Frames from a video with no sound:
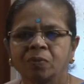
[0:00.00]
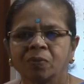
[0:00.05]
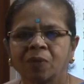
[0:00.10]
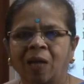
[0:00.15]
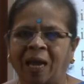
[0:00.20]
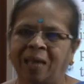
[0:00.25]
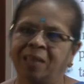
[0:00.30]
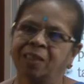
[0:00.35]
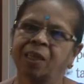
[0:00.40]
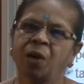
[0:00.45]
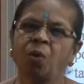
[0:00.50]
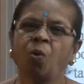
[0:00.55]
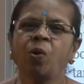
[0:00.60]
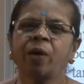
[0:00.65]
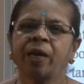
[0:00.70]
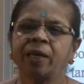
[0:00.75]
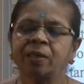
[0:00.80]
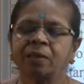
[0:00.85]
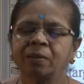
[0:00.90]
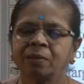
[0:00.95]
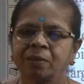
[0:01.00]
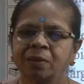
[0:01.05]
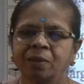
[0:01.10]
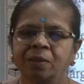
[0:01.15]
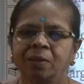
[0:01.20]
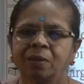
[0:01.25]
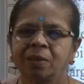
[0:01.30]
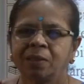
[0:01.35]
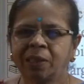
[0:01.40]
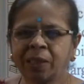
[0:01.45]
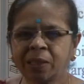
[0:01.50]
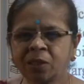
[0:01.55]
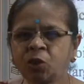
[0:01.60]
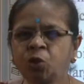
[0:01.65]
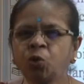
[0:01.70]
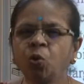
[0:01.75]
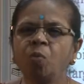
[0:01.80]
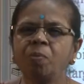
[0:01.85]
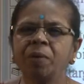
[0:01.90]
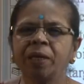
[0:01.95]
I will say, okay, just
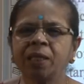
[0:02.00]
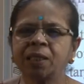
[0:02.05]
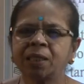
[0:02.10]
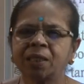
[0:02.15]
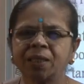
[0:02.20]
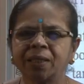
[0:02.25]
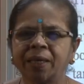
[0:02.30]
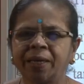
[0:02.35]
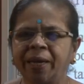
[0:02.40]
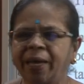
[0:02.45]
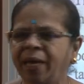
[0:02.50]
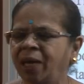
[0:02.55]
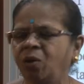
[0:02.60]
two minutes in the day,